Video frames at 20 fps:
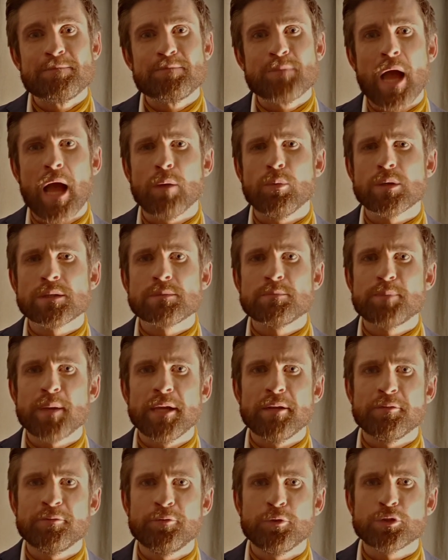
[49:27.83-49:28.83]
I wasn't
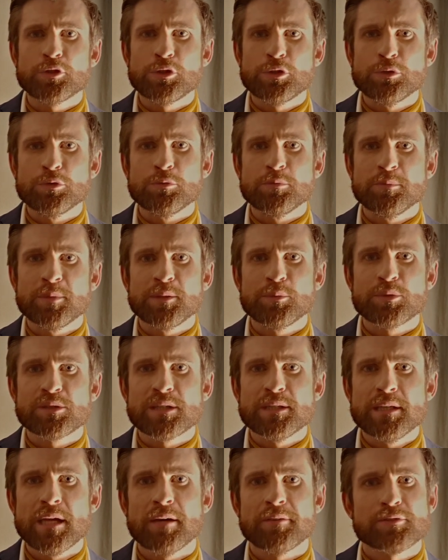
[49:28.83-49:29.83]
paid a fortune, but it was
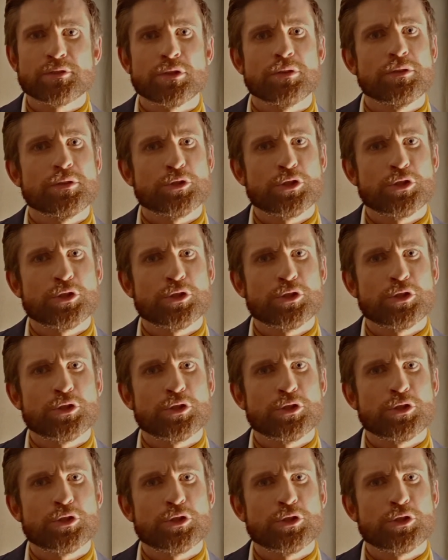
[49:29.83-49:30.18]
enough so that